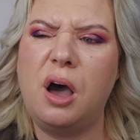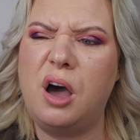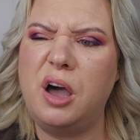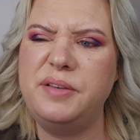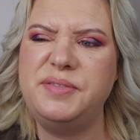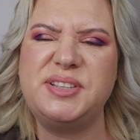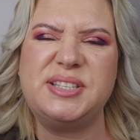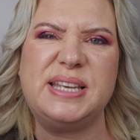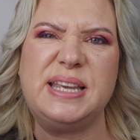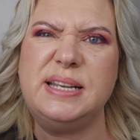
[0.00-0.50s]

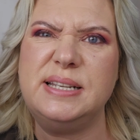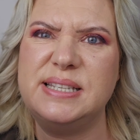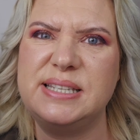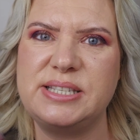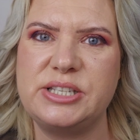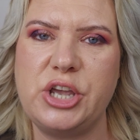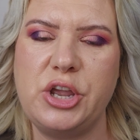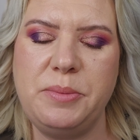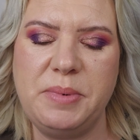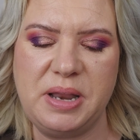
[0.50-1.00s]
I've seen
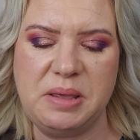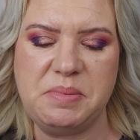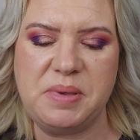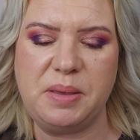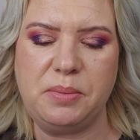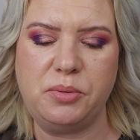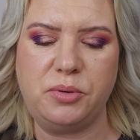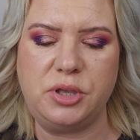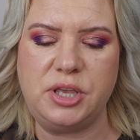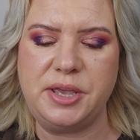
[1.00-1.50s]
so many
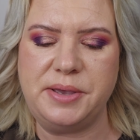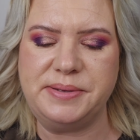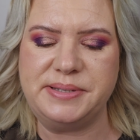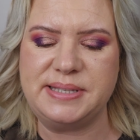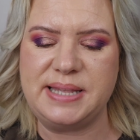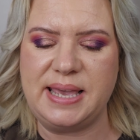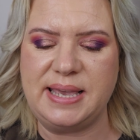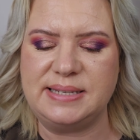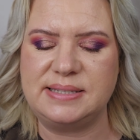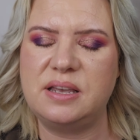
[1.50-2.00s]
people
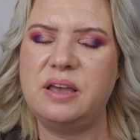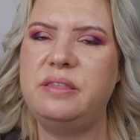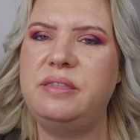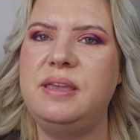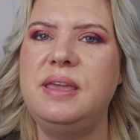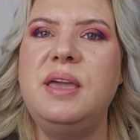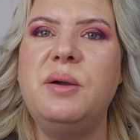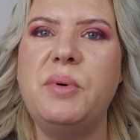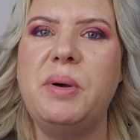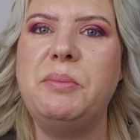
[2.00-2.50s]
use this. I
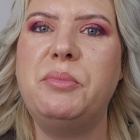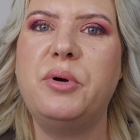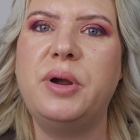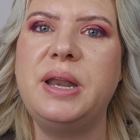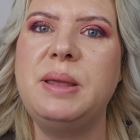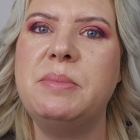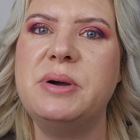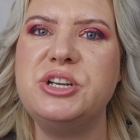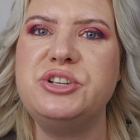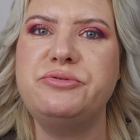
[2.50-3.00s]
think it went
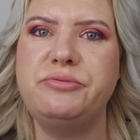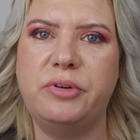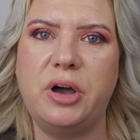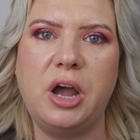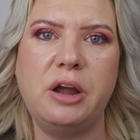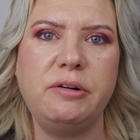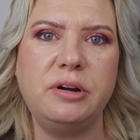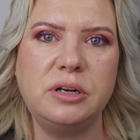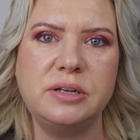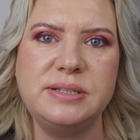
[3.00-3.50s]
pretty much
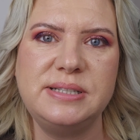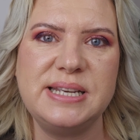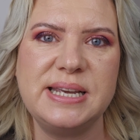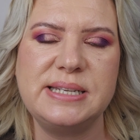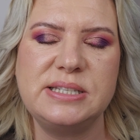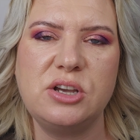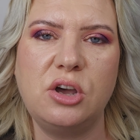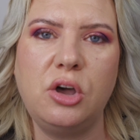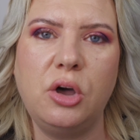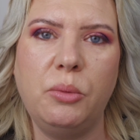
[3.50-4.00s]
viral on
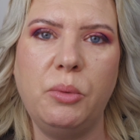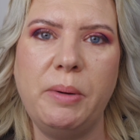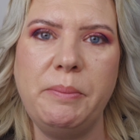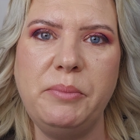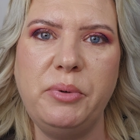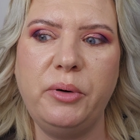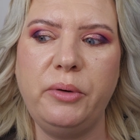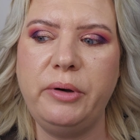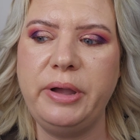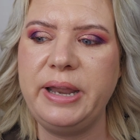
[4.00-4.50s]
TikTok at
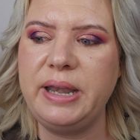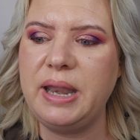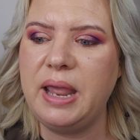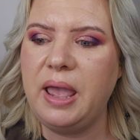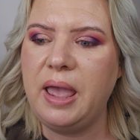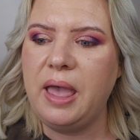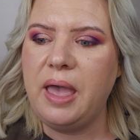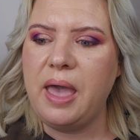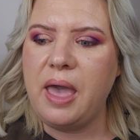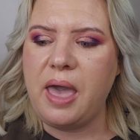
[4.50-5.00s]
one point,
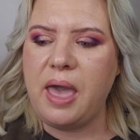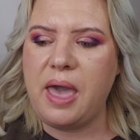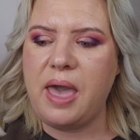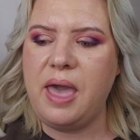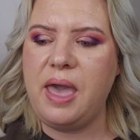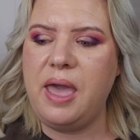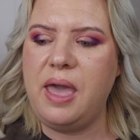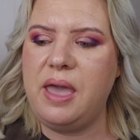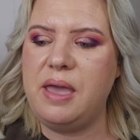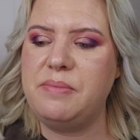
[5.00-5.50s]

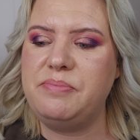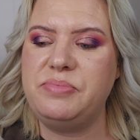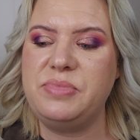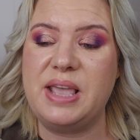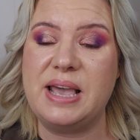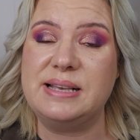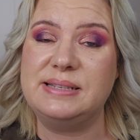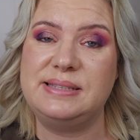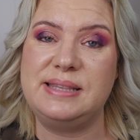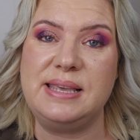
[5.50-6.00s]

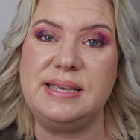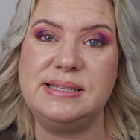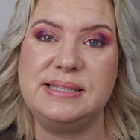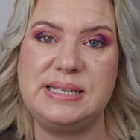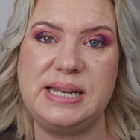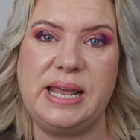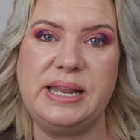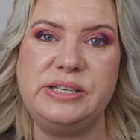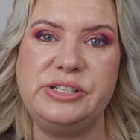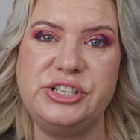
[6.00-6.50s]
um, as
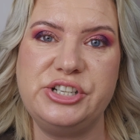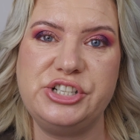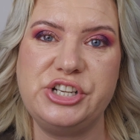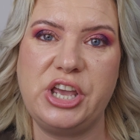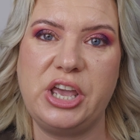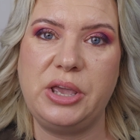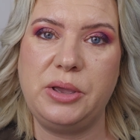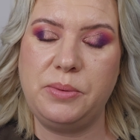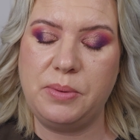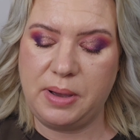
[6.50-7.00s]
things tend to
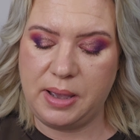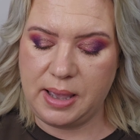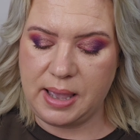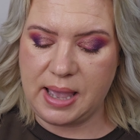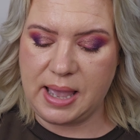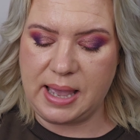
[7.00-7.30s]
do.